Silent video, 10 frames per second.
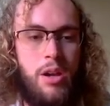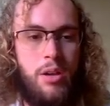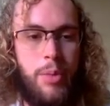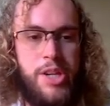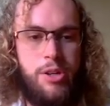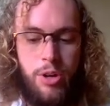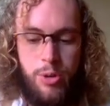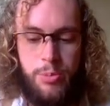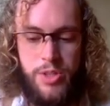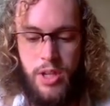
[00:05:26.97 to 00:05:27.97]

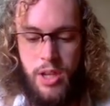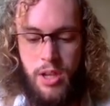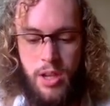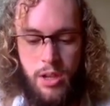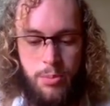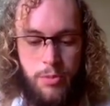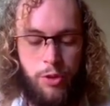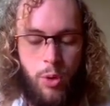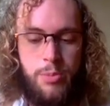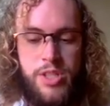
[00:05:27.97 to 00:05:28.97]
Microbes
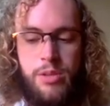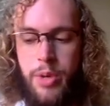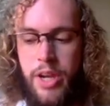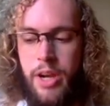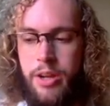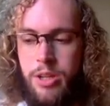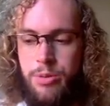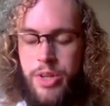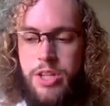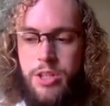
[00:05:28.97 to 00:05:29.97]
form symbiotic
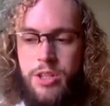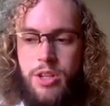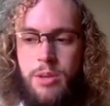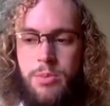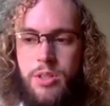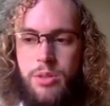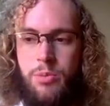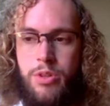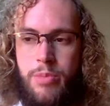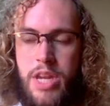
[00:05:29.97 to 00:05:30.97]
relationships
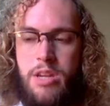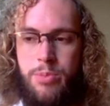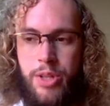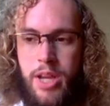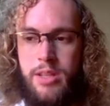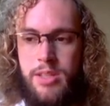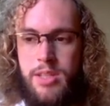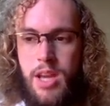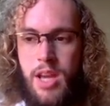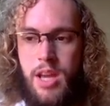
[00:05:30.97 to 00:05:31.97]
with many
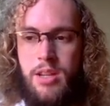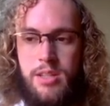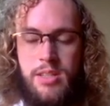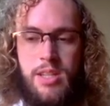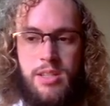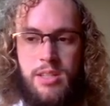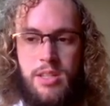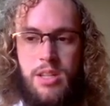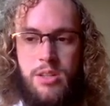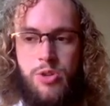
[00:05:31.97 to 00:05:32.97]
plants and
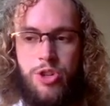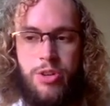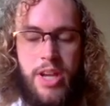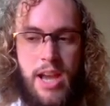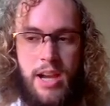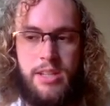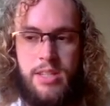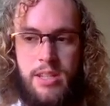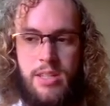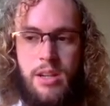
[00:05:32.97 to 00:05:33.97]
assist in nutrient
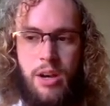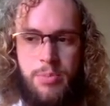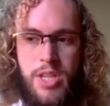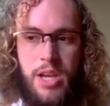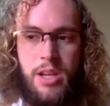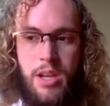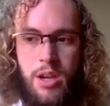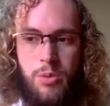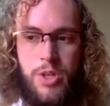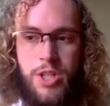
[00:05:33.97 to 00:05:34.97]
access and uptake,
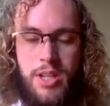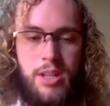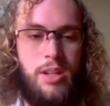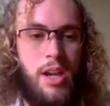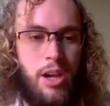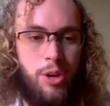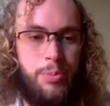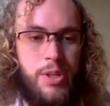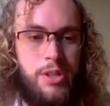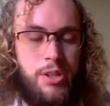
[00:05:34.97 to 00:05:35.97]
which can
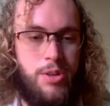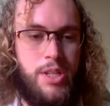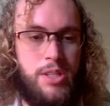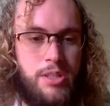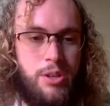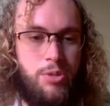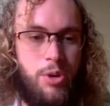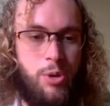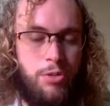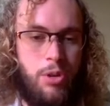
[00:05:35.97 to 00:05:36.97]
help increase their
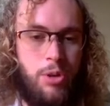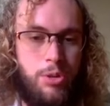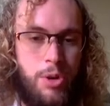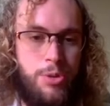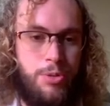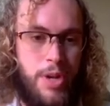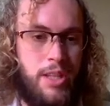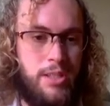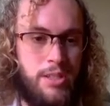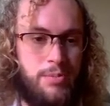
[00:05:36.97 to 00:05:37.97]
overall growth
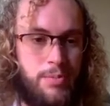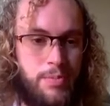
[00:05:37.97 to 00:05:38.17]
rates.